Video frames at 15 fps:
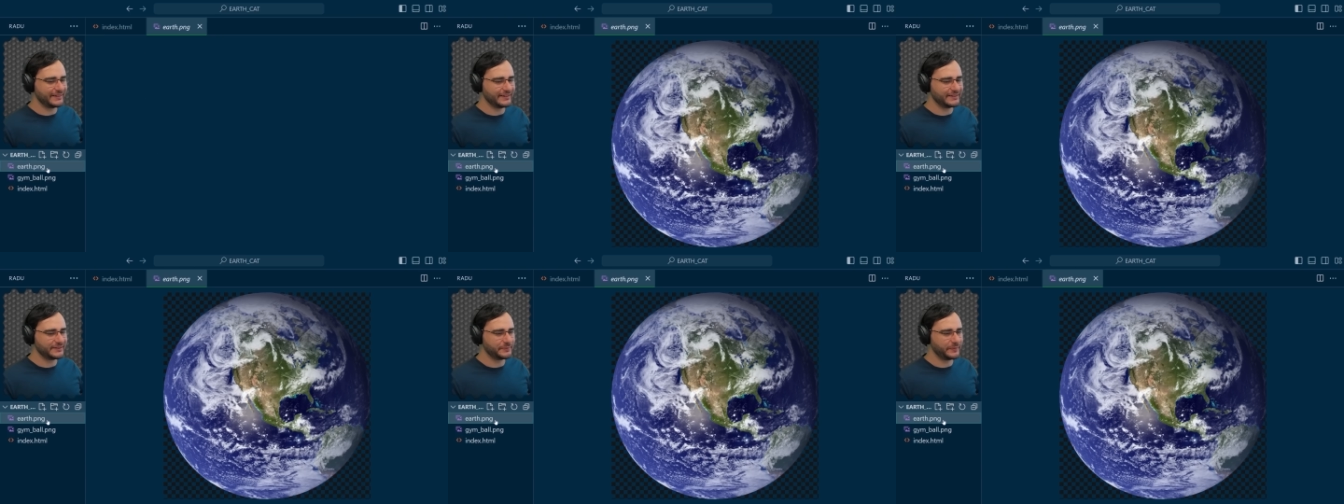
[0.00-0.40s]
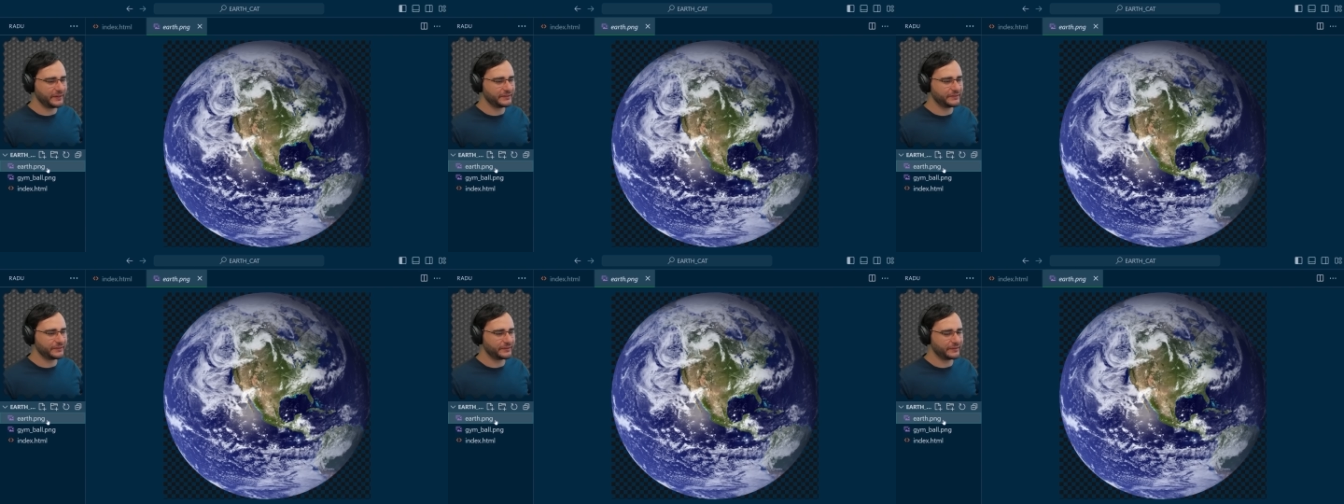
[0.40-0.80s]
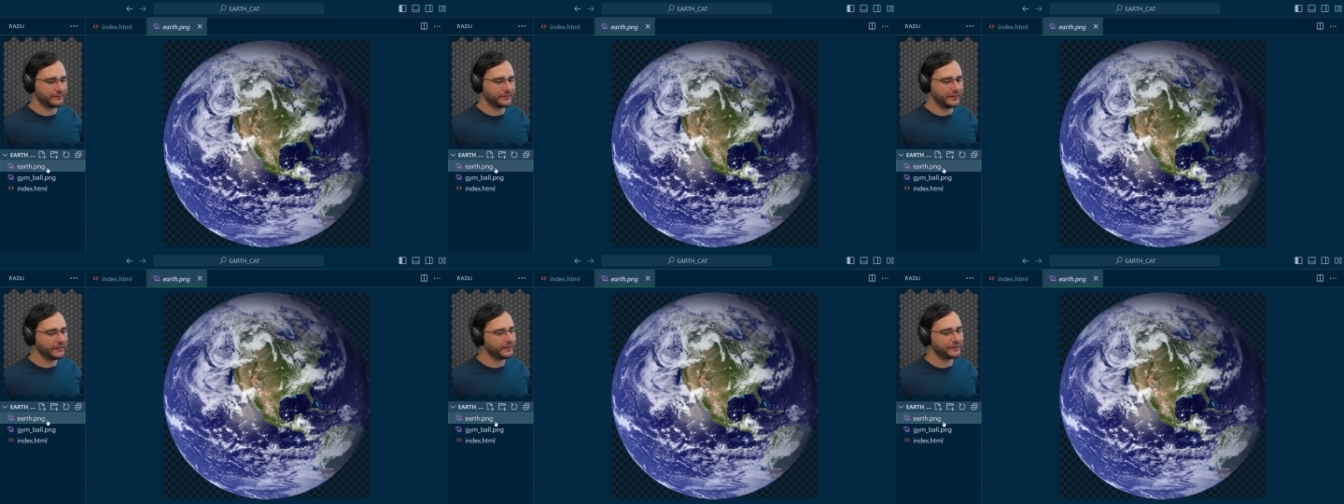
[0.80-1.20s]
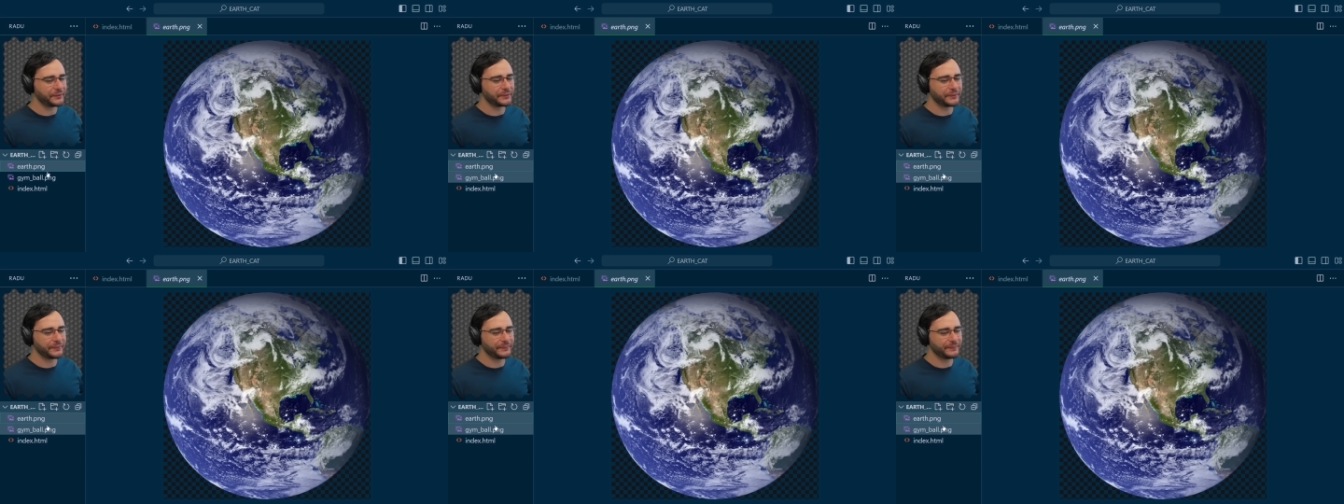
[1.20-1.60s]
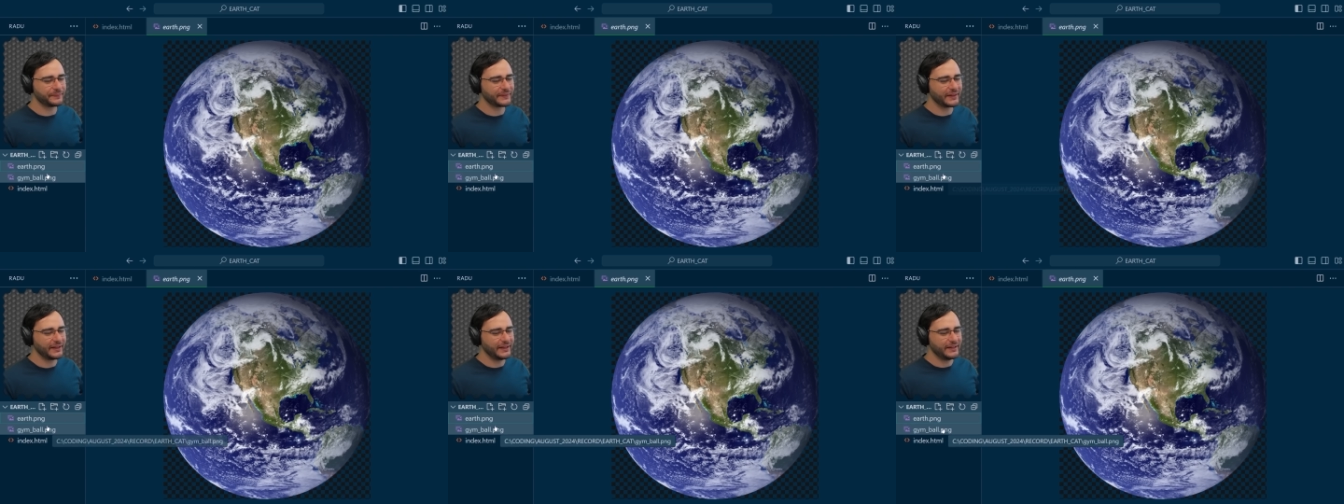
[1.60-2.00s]
this picture of the earth.
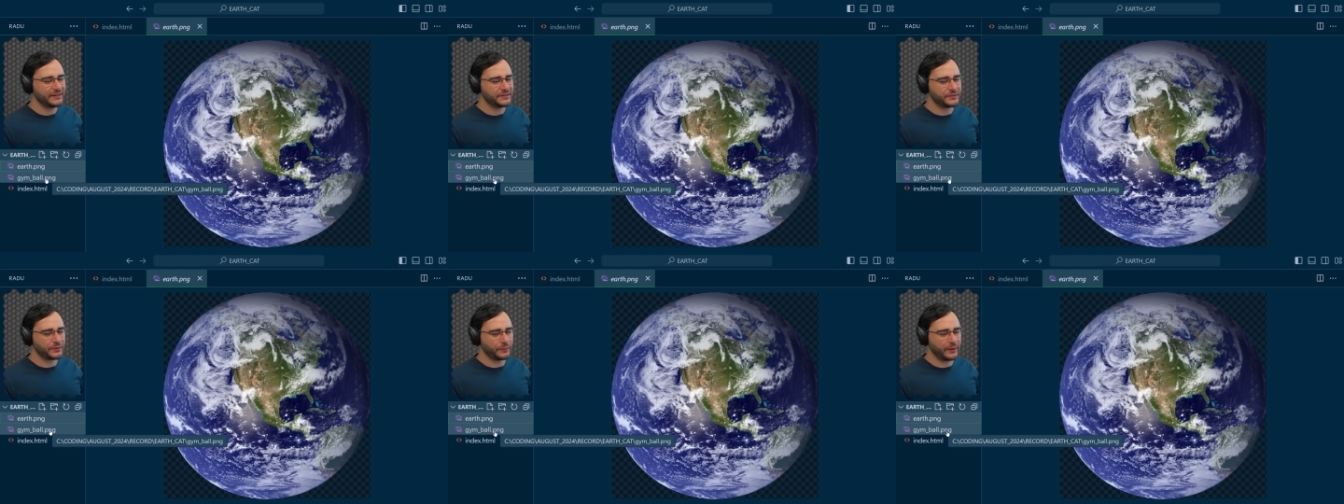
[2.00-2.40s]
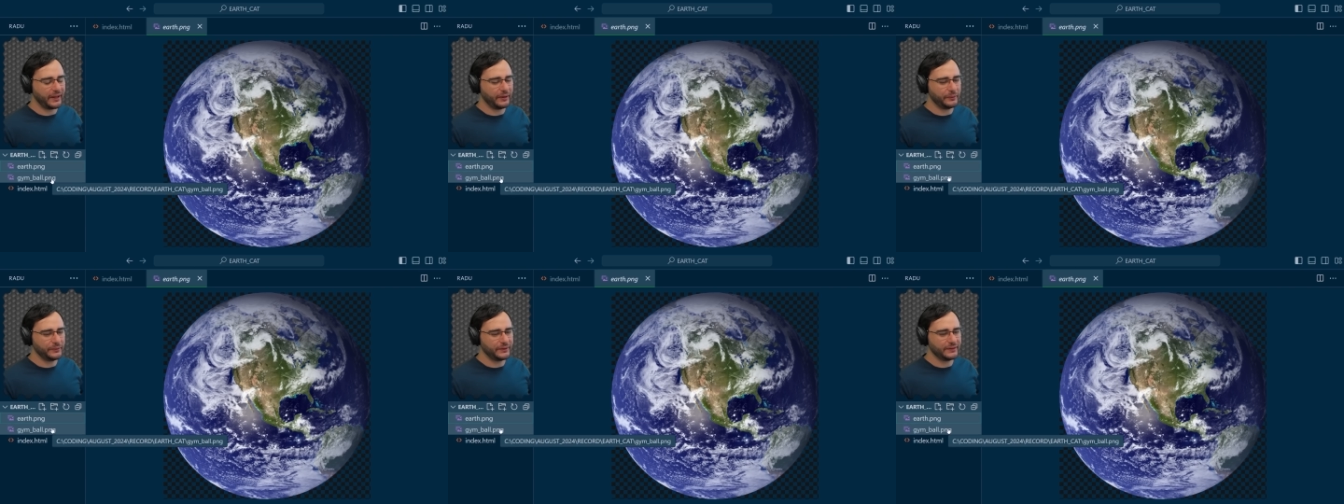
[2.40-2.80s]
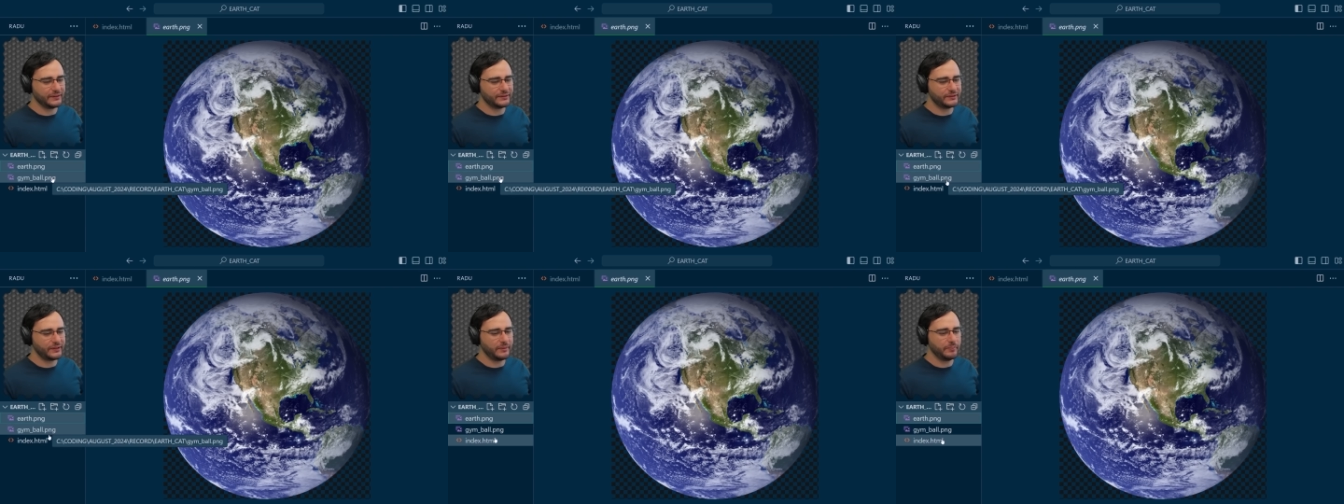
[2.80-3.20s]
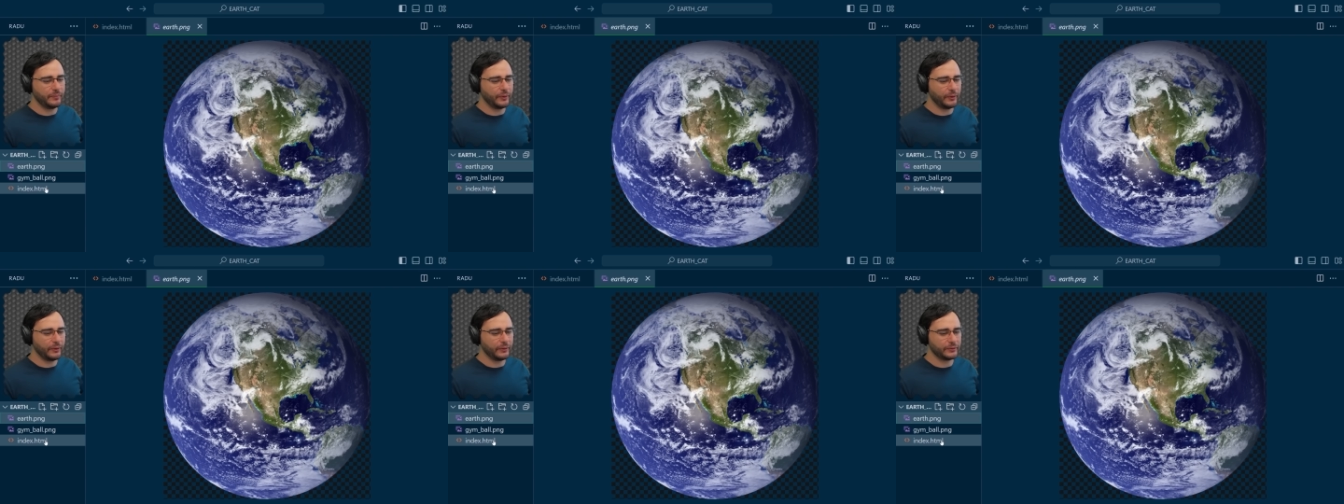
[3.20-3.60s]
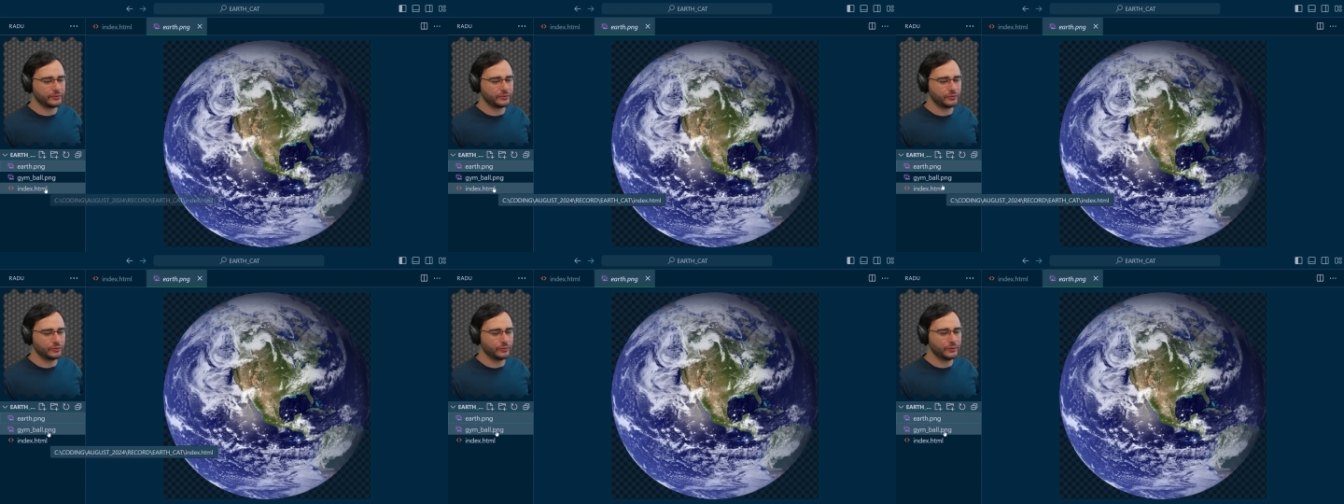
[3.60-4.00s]
So now the gym ball
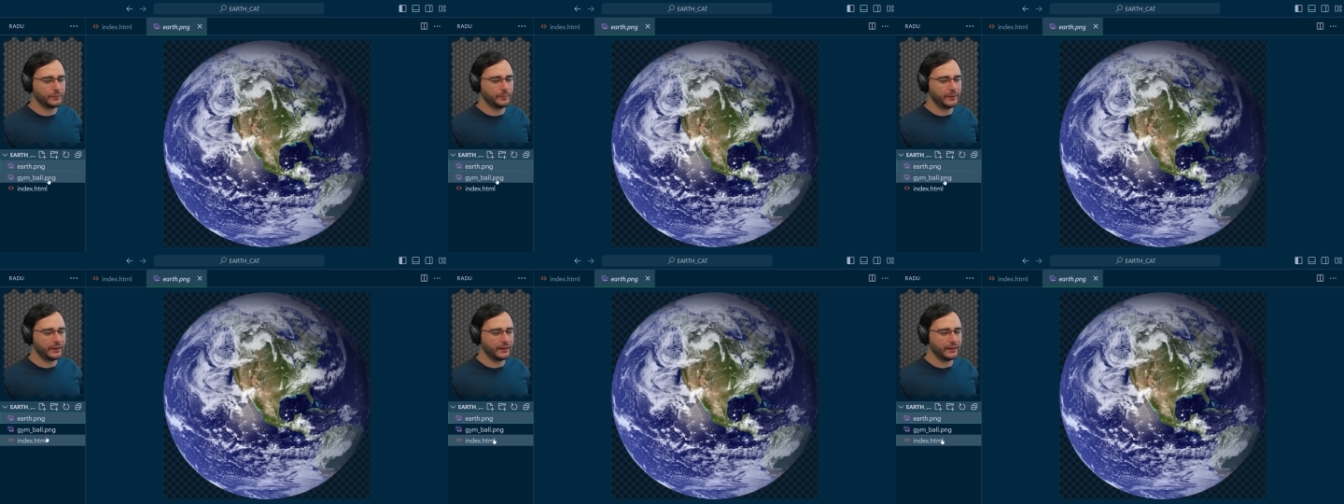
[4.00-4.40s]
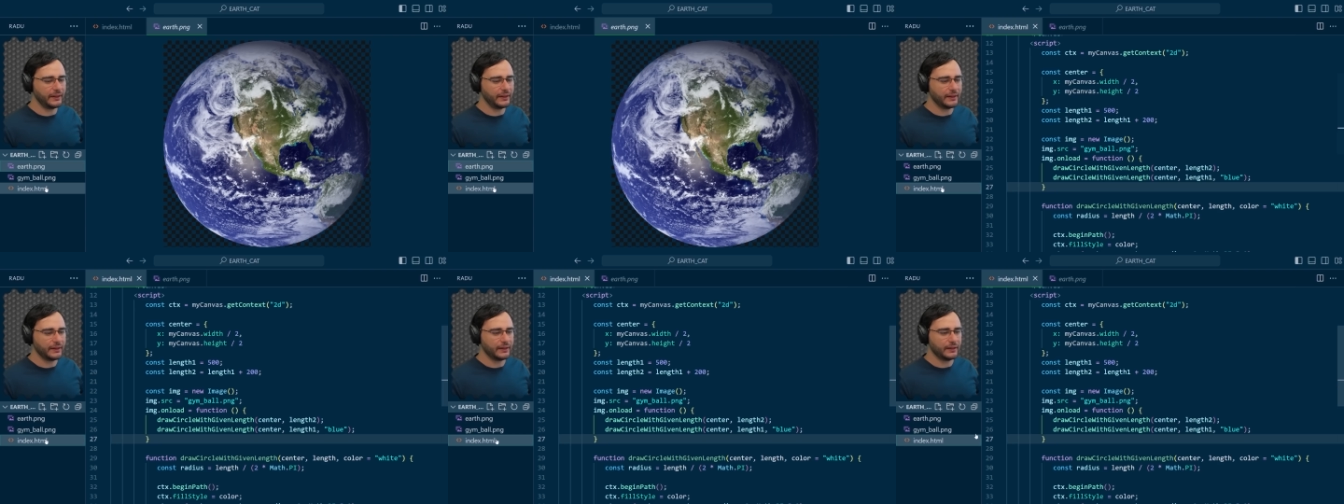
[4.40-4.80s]
should be